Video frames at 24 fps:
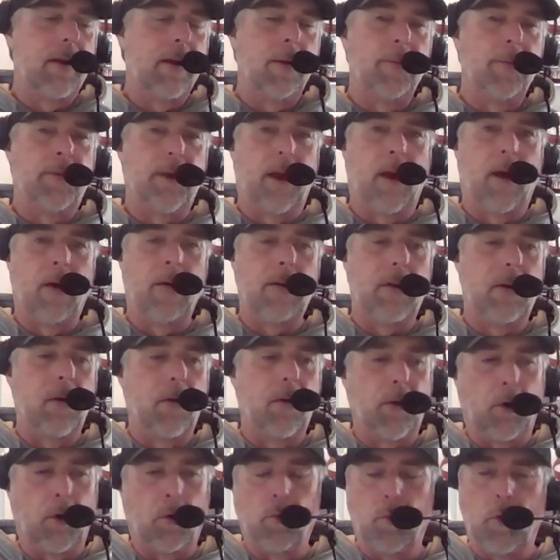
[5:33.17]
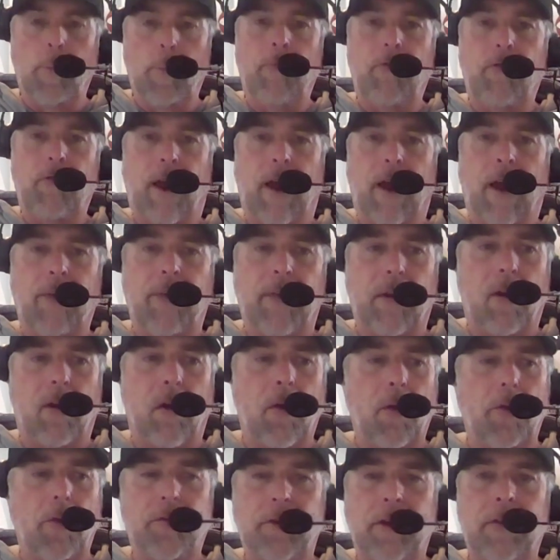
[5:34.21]
it comes out. The group chat that
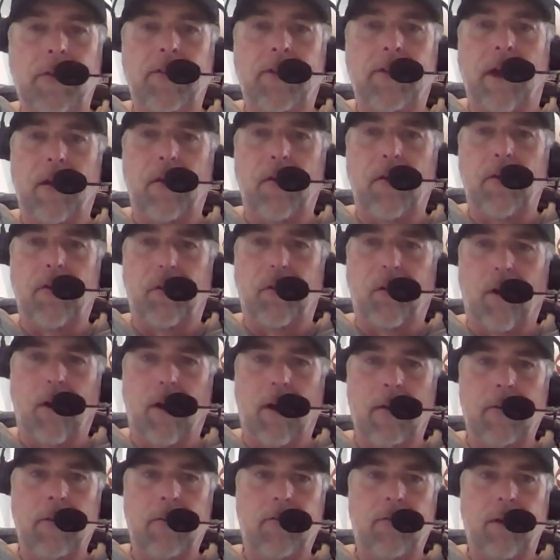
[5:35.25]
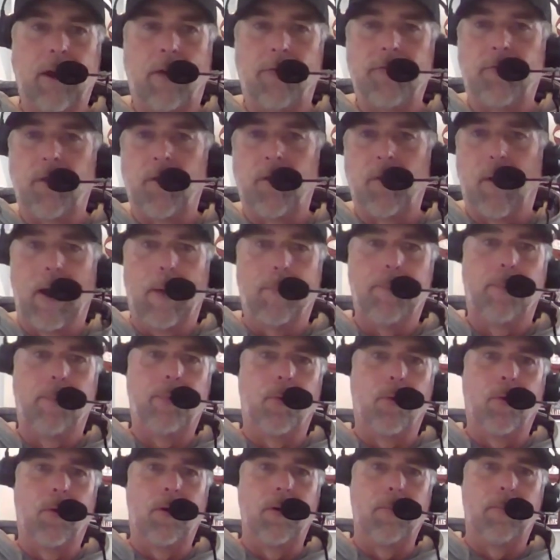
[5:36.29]
all those insiders are on, Schefter,
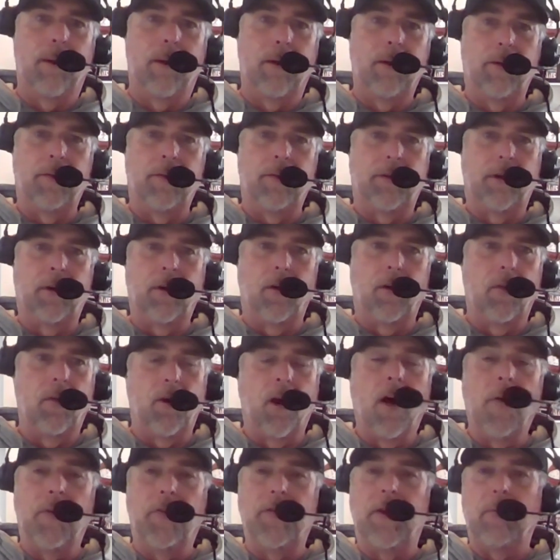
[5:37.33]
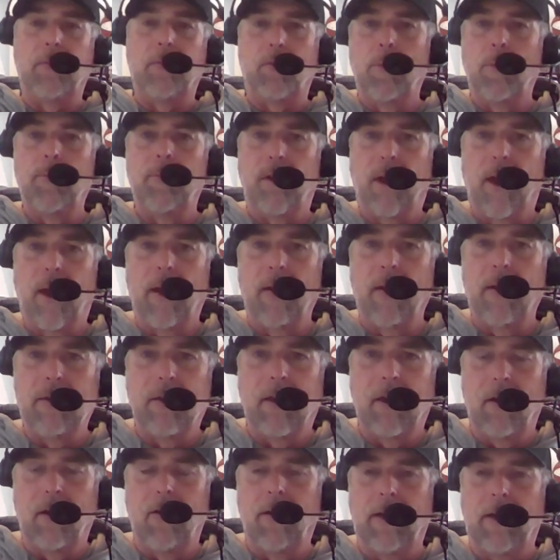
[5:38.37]
Rappaport, Pelissero, they're all in the same group chat.
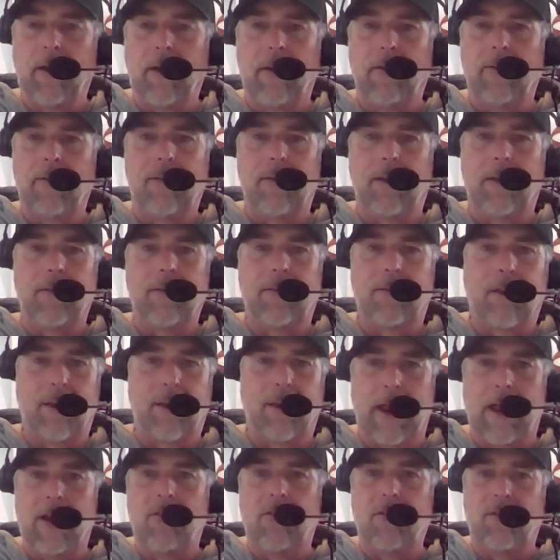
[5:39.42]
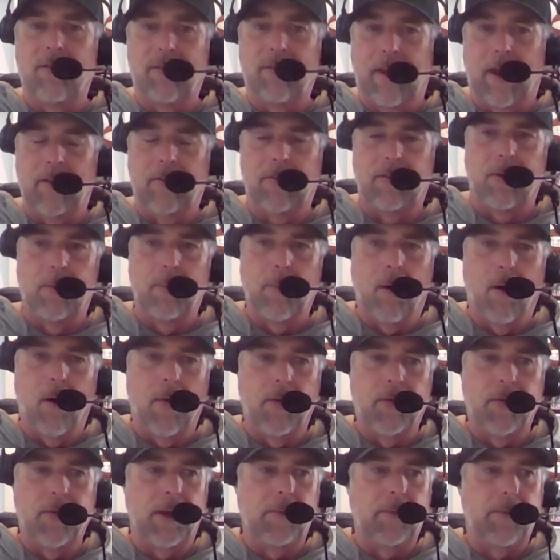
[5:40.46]
It's the agents text them all
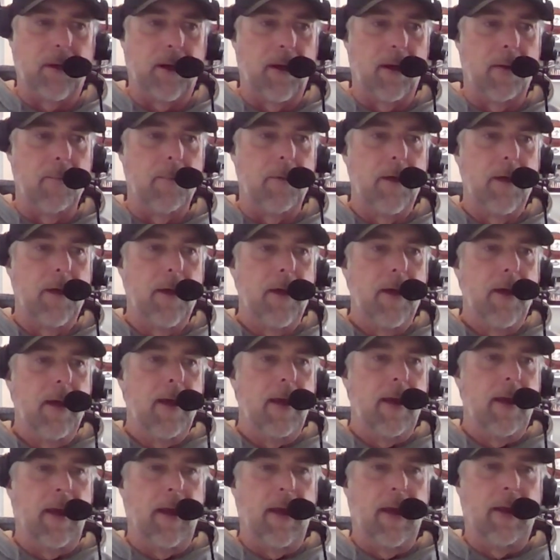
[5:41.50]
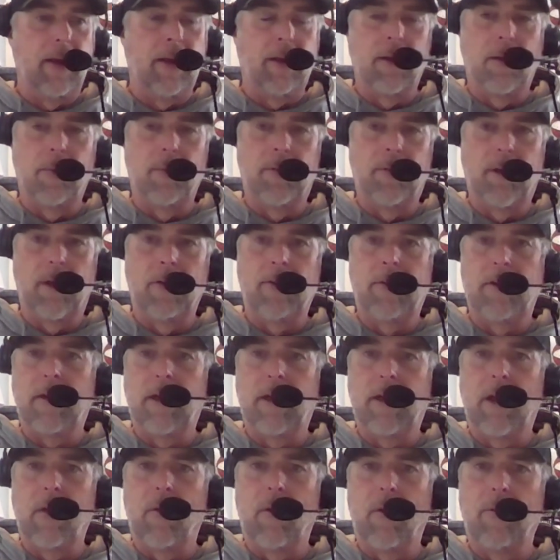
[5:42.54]
at the same time, and it comes out
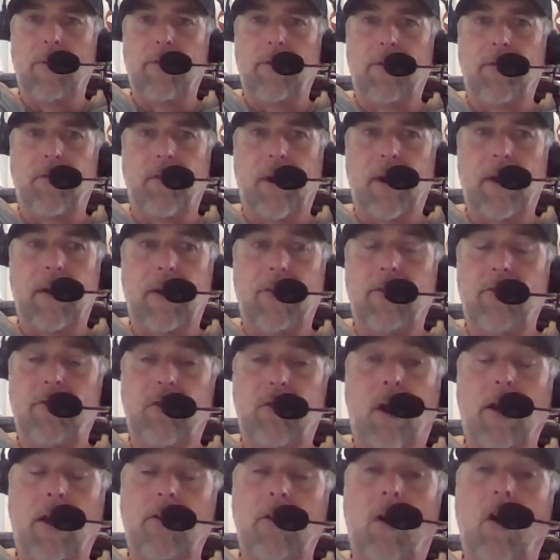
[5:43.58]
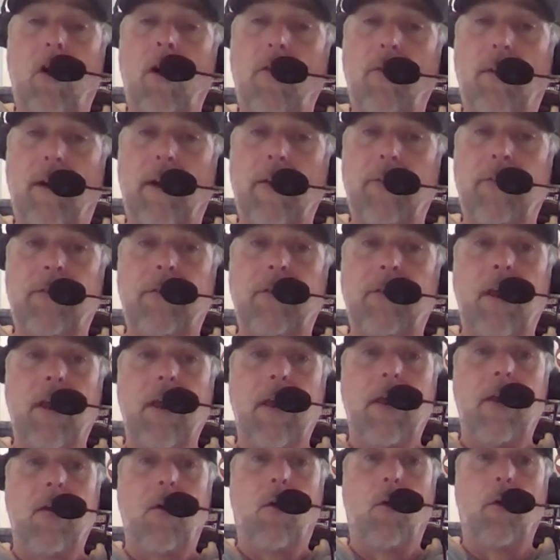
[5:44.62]
DK wants a trade. It shocked all of us.
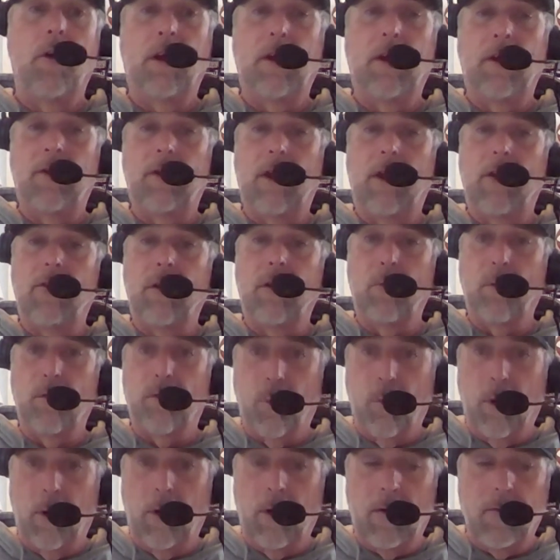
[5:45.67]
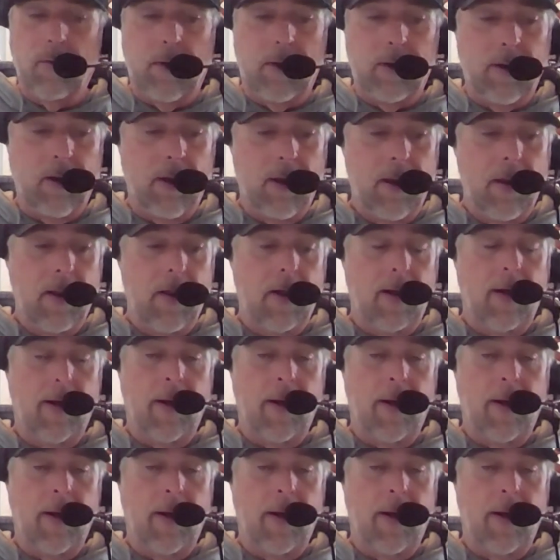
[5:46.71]
Organization was aware of it.